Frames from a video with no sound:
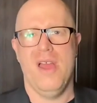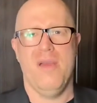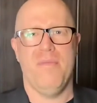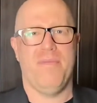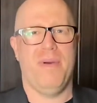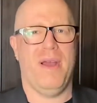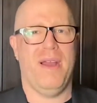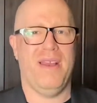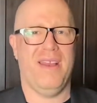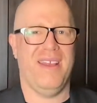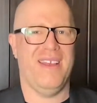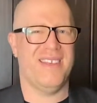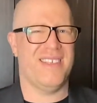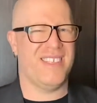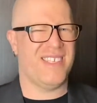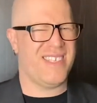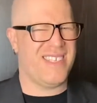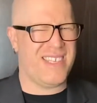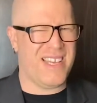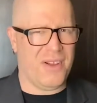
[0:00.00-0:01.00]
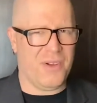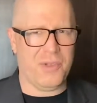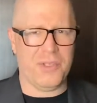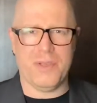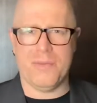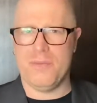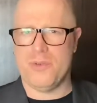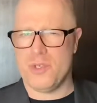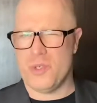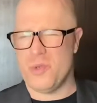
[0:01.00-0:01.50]
but is
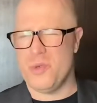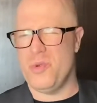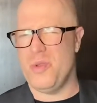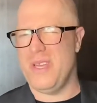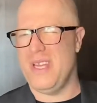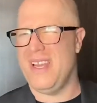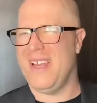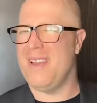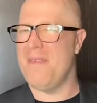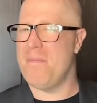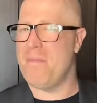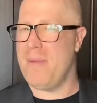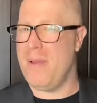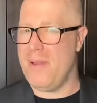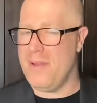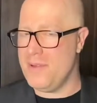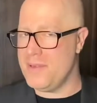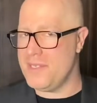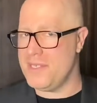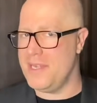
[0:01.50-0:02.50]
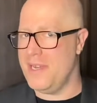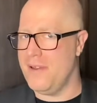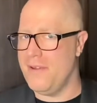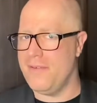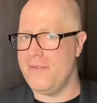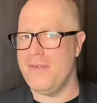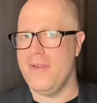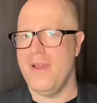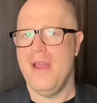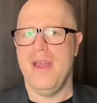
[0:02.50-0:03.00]
seldom truly
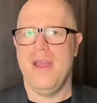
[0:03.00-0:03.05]
impulsive,